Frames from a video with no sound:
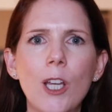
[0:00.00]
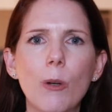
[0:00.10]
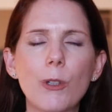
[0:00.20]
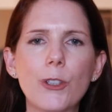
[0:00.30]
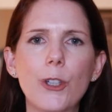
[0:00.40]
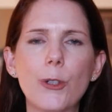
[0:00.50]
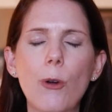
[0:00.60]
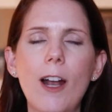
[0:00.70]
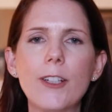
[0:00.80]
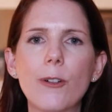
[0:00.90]
was to
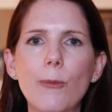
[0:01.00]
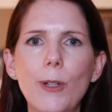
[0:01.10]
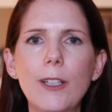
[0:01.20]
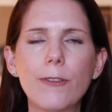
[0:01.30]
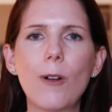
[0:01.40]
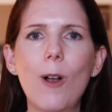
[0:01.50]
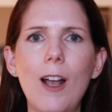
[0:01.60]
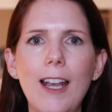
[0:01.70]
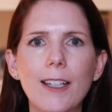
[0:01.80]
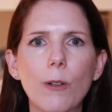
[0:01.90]
try to
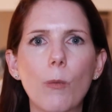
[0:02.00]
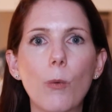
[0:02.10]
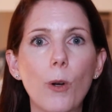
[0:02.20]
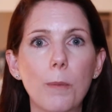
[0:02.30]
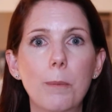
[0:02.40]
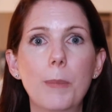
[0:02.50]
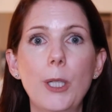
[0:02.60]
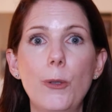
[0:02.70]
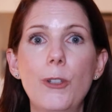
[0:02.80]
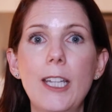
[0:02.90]
redefine what
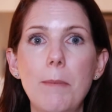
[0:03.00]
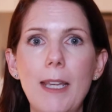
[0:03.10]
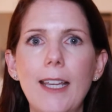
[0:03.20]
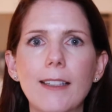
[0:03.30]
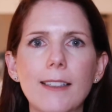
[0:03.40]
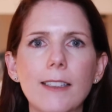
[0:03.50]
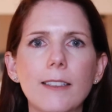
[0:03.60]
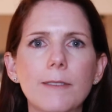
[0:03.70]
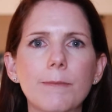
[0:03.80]
beauty means.